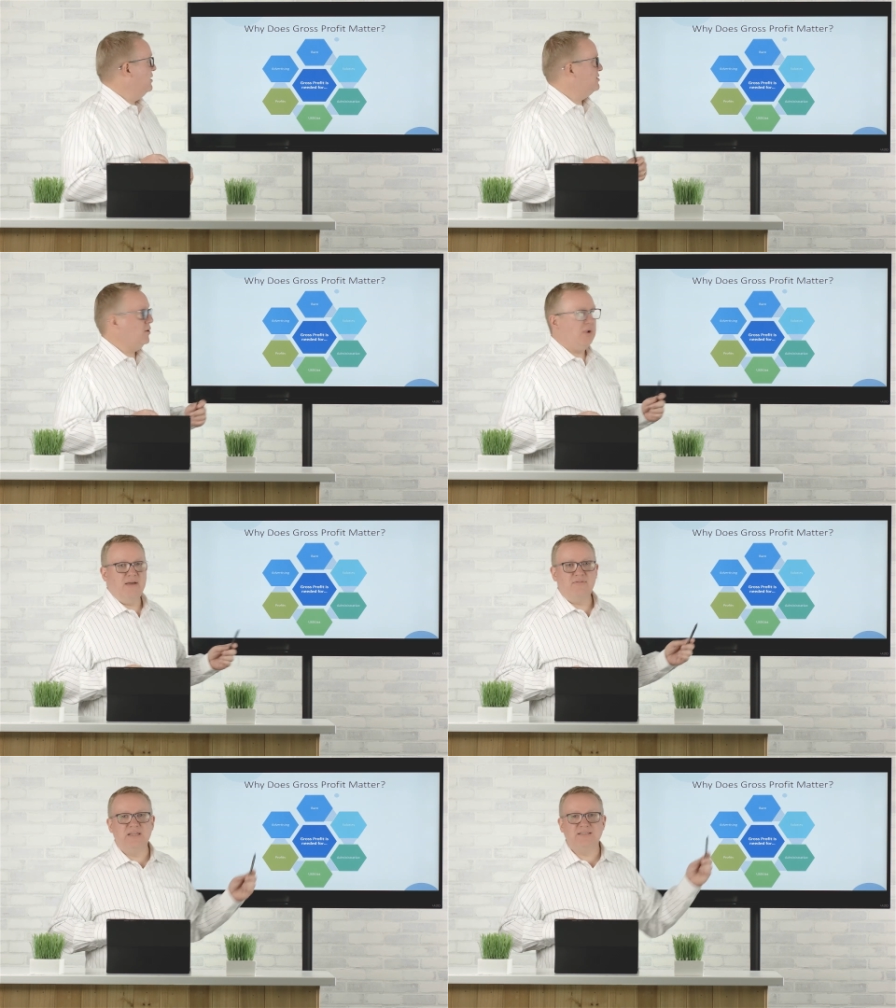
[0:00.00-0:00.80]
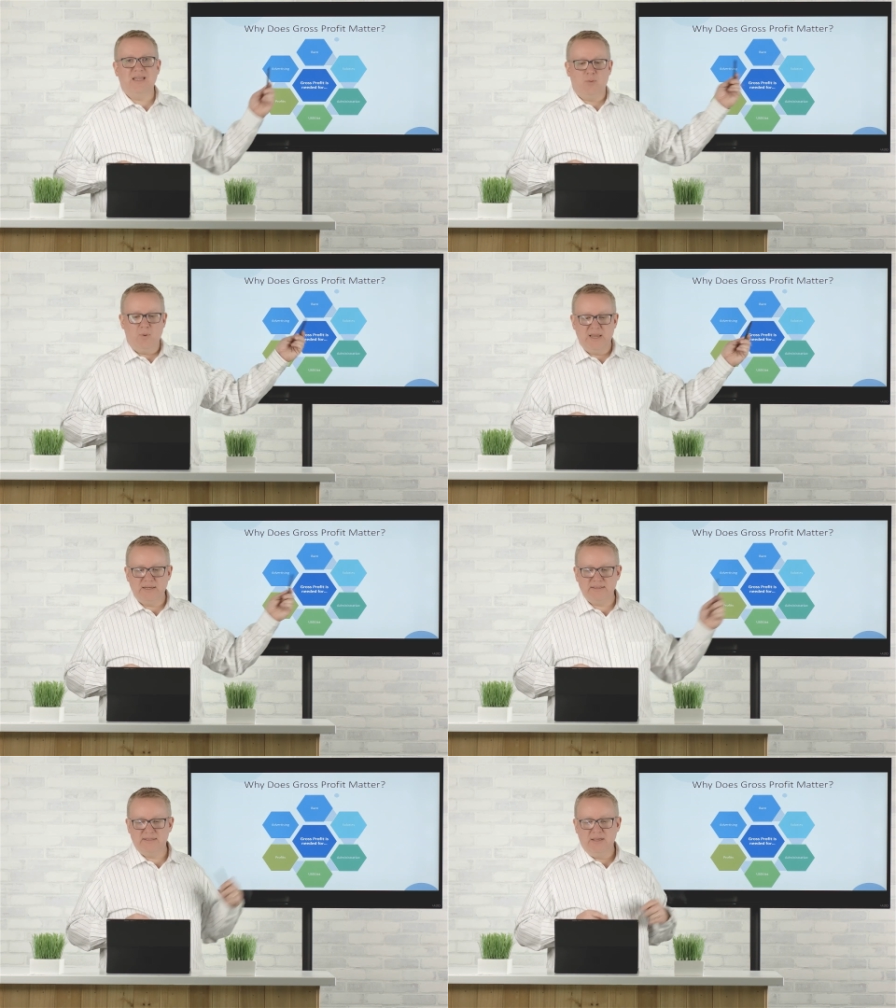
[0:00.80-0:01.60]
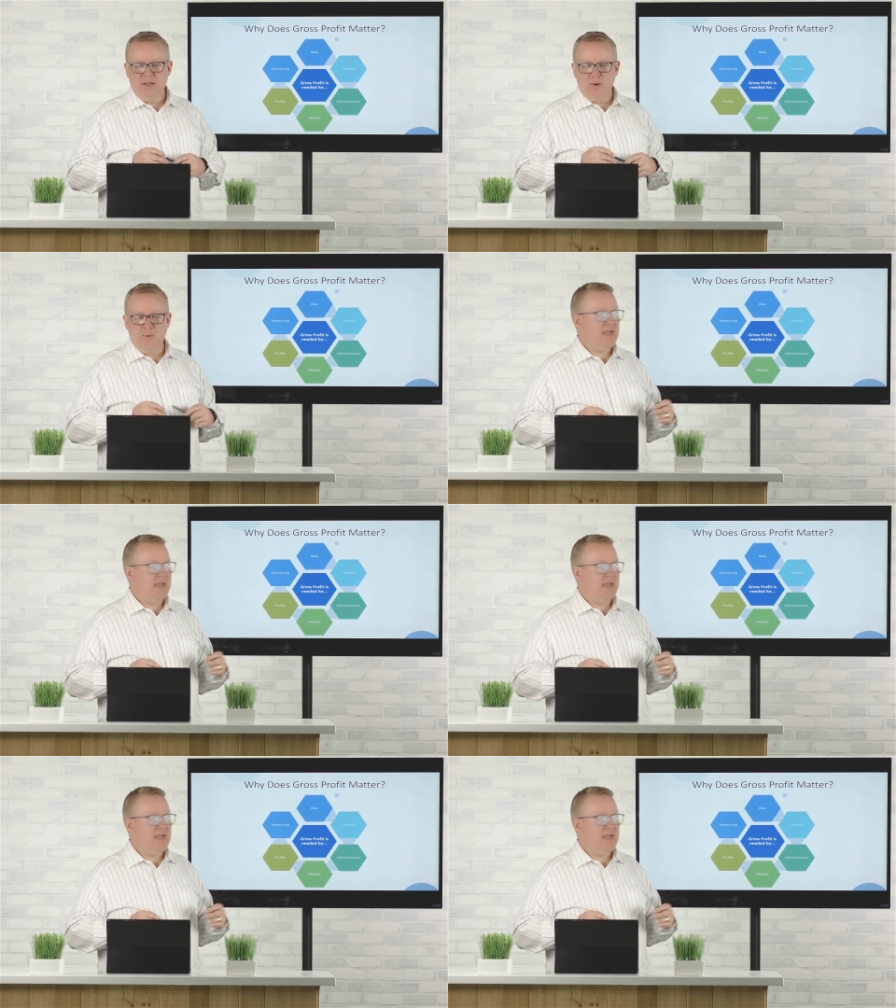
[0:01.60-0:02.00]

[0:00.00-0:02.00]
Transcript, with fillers: So we have things like rent, we